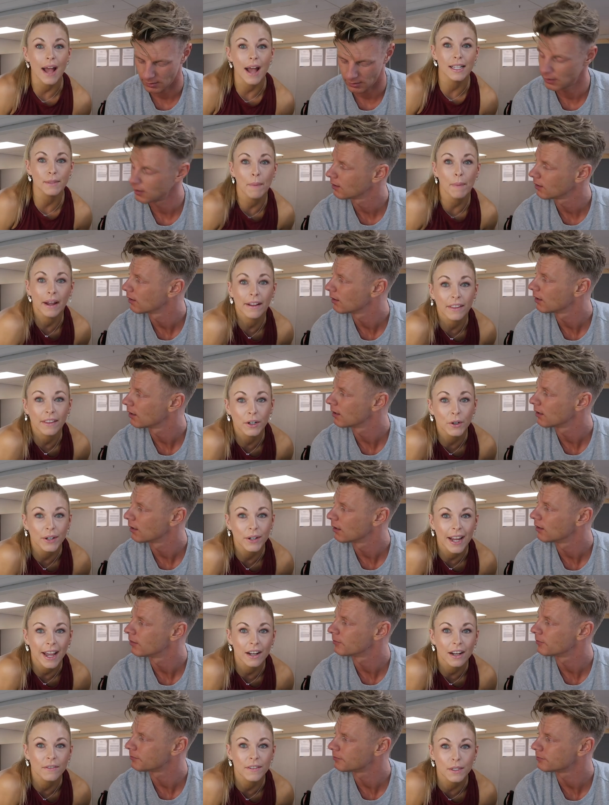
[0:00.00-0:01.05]
Speaker 1: as part of the
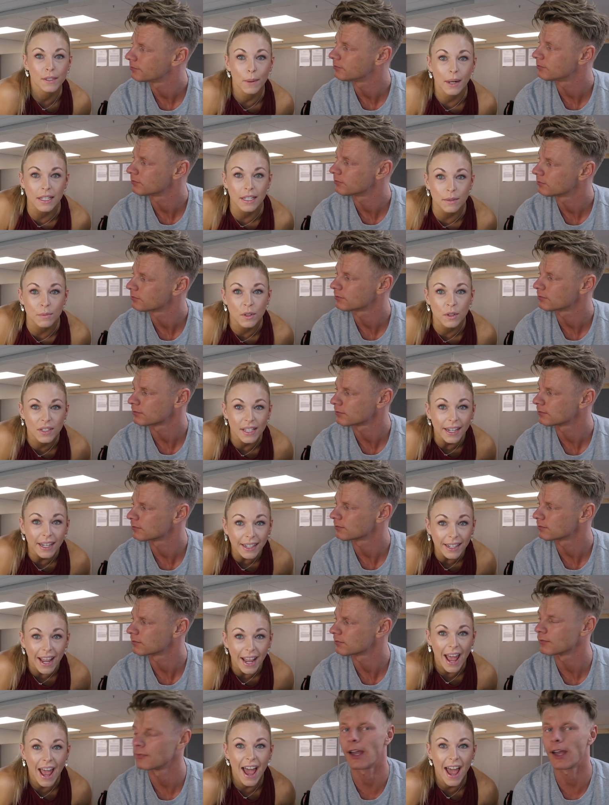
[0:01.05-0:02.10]
creative as well as music,
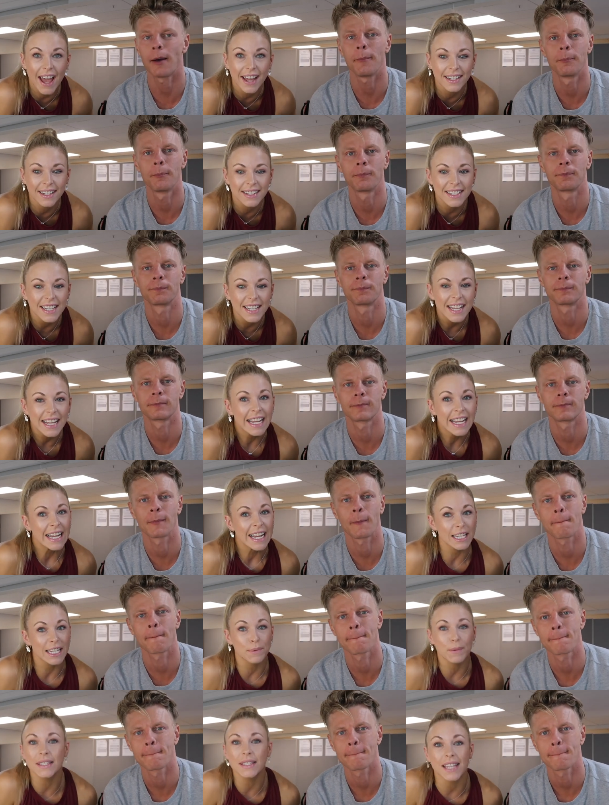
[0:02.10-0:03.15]
and yeah.
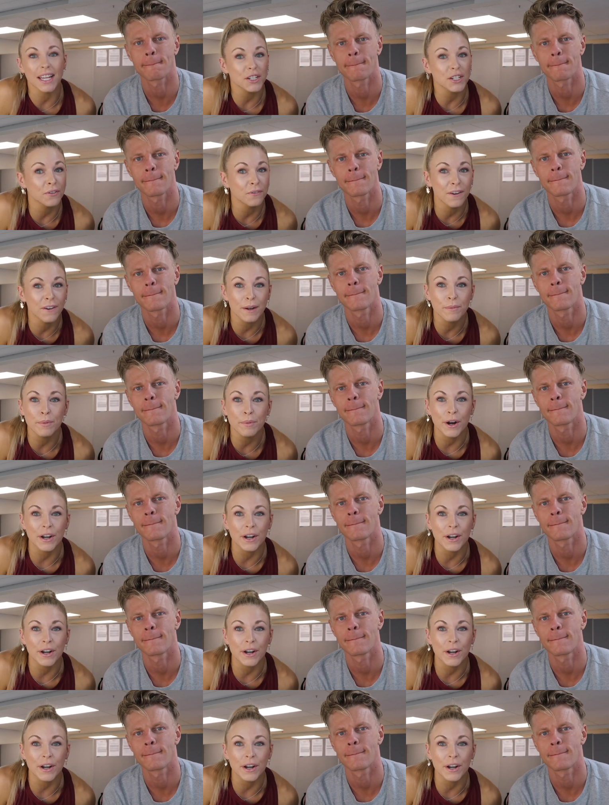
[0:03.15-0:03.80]
It's been such a fun